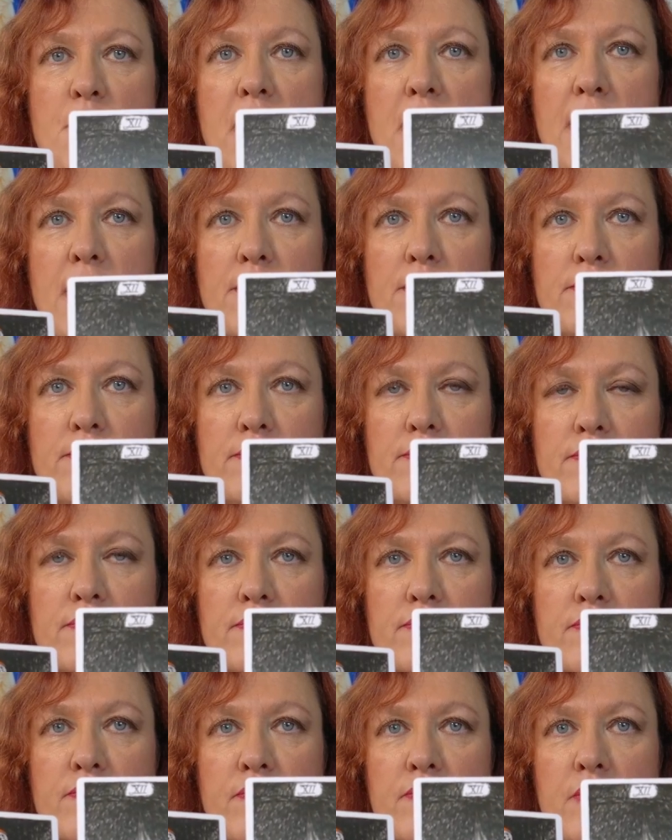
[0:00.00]
Man.
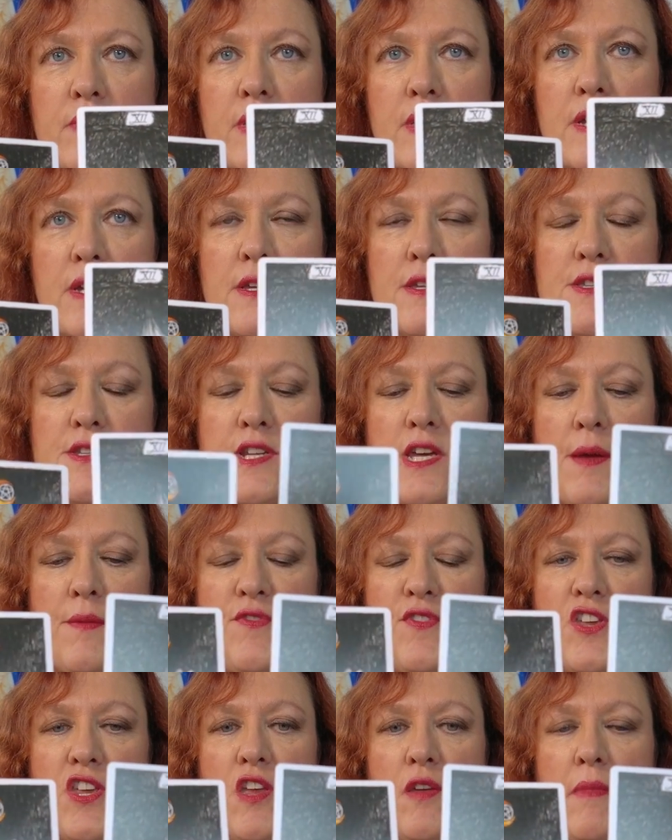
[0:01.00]
It's time
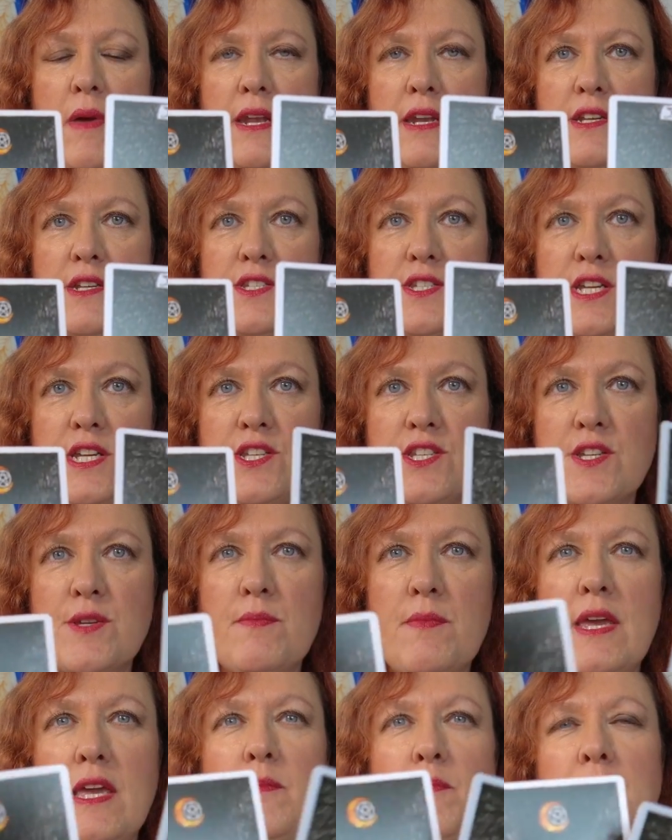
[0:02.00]
for humanity to
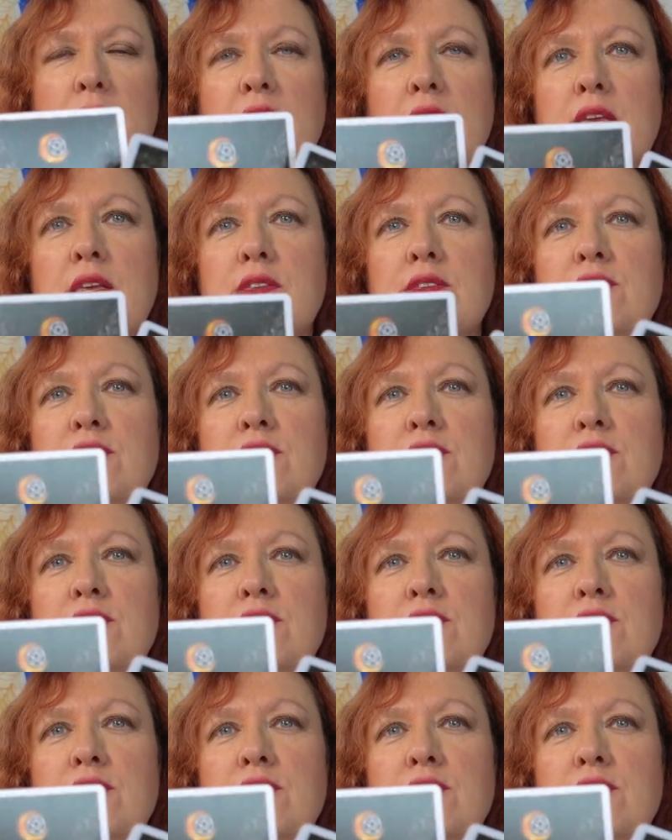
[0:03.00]
maybe